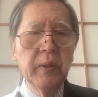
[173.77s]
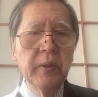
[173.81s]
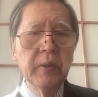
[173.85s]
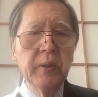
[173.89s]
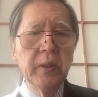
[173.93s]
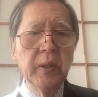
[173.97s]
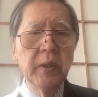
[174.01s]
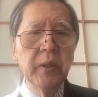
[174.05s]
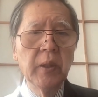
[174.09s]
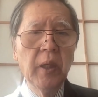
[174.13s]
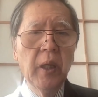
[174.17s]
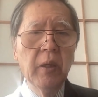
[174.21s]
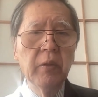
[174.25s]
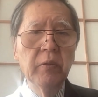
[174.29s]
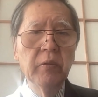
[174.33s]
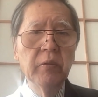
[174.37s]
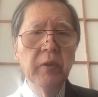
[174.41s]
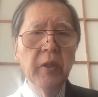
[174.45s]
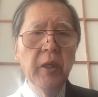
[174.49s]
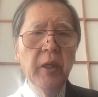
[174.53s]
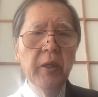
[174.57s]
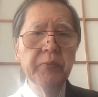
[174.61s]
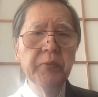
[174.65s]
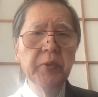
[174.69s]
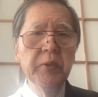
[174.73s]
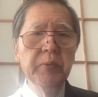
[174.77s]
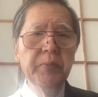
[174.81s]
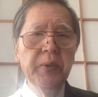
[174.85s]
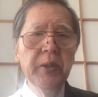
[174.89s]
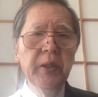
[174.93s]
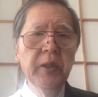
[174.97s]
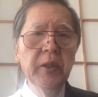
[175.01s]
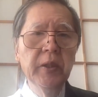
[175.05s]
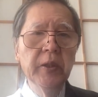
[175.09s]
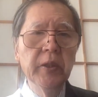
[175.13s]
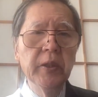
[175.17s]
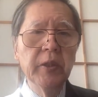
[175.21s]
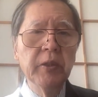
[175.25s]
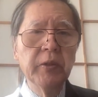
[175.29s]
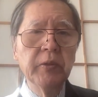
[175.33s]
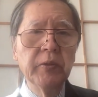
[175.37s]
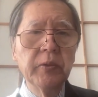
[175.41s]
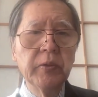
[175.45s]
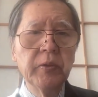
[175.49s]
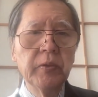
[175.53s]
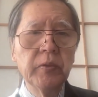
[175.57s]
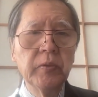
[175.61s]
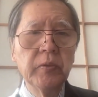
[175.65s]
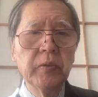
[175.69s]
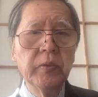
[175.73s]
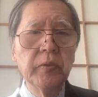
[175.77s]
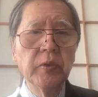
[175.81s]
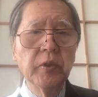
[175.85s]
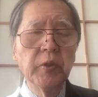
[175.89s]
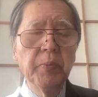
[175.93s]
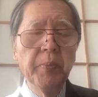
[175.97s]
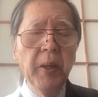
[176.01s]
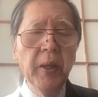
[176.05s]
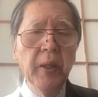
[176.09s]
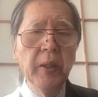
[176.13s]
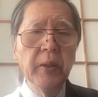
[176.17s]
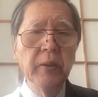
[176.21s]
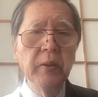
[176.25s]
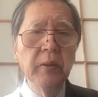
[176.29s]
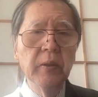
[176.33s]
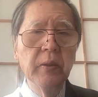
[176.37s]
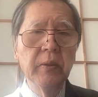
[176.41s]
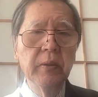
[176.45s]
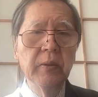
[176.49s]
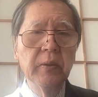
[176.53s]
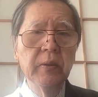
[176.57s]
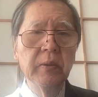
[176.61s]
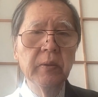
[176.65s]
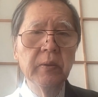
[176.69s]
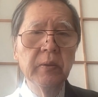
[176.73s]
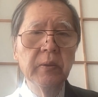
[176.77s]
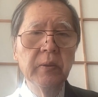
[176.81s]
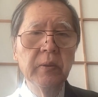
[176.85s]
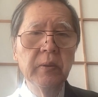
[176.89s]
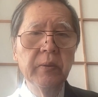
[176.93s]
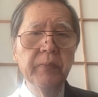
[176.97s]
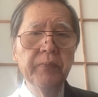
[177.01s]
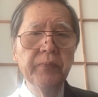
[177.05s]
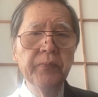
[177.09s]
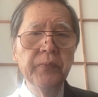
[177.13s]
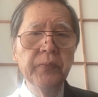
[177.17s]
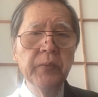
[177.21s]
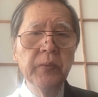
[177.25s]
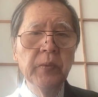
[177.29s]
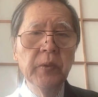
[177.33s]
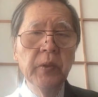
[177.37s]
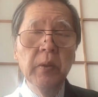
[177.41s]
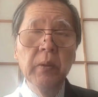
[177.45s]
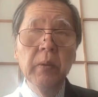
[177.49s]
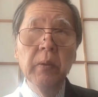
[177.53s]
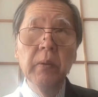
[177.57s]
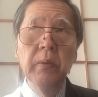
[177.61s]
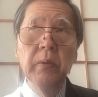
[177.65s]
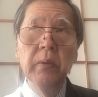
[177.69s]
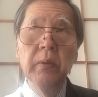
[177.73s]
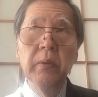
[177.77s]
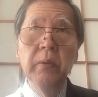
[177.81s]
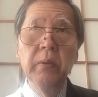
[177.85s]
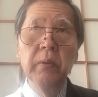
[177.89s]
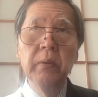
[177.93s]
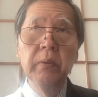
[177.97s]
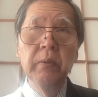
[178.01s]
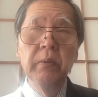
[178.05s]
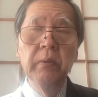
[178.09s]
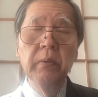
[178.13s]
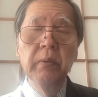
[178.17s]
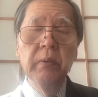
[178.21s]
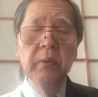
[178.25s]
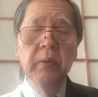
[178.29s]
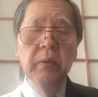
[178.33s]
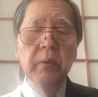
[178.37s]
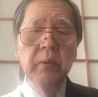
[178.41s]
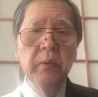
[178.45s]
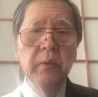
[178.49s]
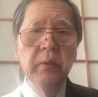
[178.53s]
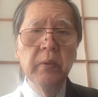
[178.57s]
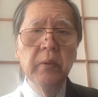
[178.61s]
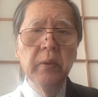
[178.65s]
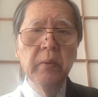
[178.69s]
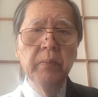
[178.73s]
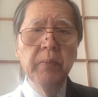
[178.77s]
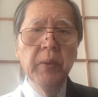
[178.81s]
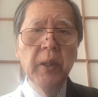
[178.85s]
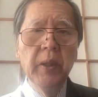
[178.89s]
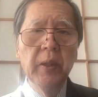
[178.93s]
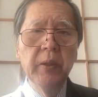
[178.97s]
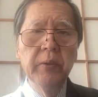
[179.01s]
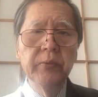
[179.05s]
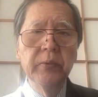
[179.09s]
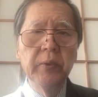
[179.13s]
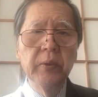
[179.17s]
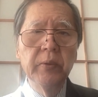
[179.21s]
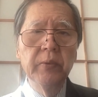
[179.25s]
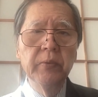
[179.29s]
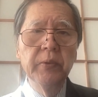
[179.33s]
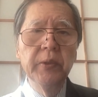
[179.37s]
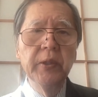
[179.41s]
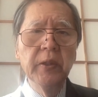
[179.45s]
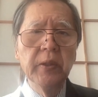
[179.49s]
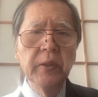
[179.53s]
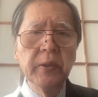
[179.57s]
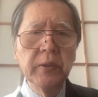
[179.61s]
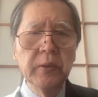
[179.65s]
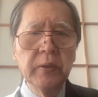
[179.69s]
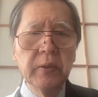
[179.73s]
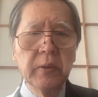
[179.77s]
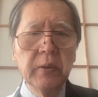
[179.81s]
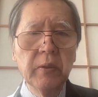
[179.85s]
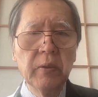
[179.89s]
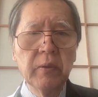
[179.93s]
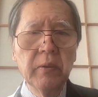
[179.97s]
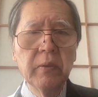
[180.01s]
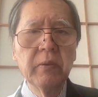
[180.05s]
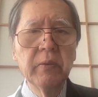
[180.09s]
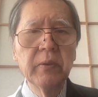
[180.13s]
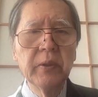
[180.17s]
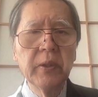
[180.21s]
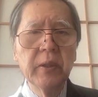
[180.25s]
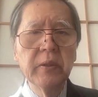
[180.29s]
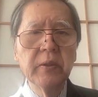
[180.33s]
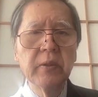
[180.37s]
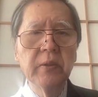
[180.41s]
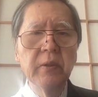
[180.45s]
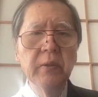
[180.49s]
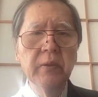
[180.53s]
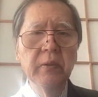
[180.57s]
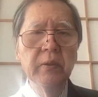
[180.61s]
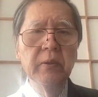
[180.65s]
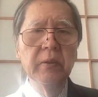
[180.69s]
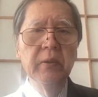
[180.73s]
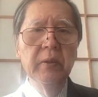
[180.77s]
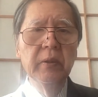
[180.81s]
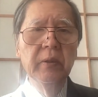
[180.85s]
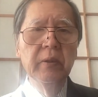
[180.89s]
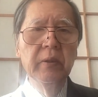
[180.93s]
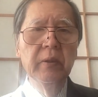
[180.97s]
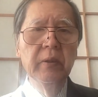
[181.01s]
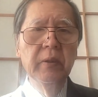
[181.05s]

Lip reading: Then how long have you been in Japan? Oh, about 2 years. Oh, that's good.